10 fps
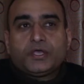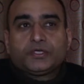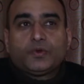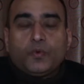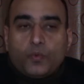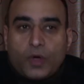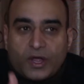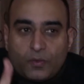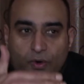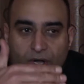So
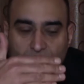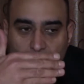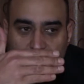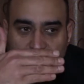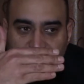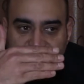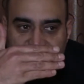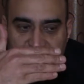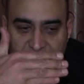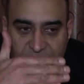what I'm
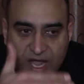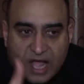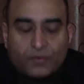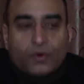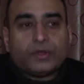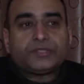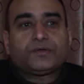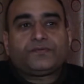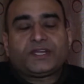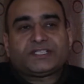seeing now
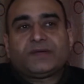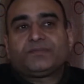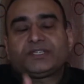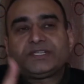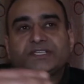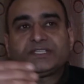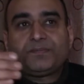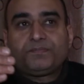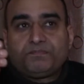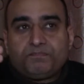also, for example, this is the
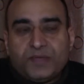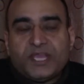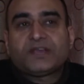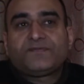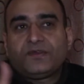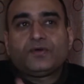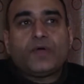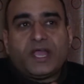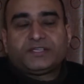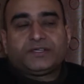peak
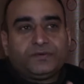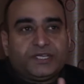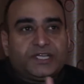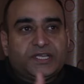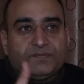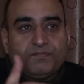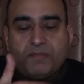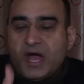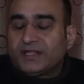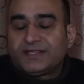flu activity
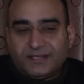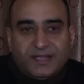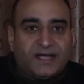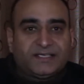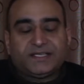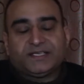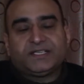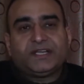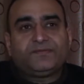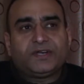month, that's in
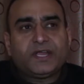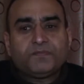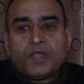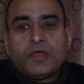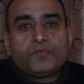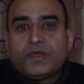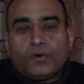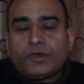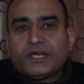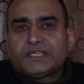January, we have
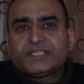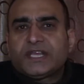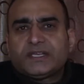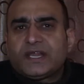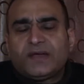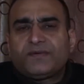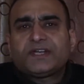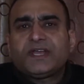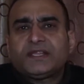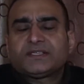already seen
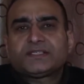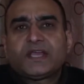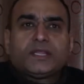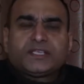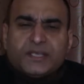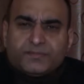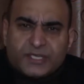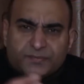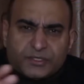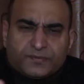11 deaths. The
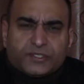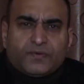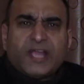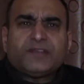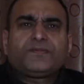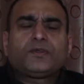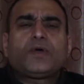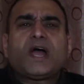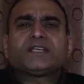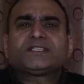symptoms of swine
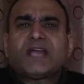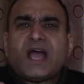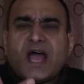flu as